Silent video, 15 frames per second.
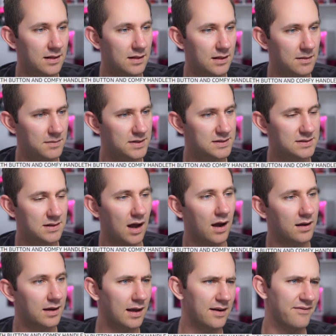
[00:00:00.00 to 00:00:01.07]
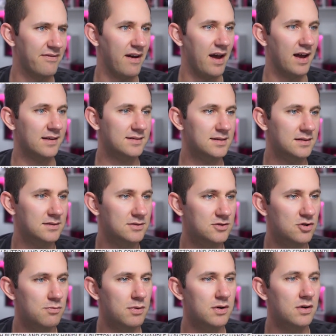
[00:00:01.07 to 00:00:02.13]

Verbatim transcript: Limited stock, get it fast. Super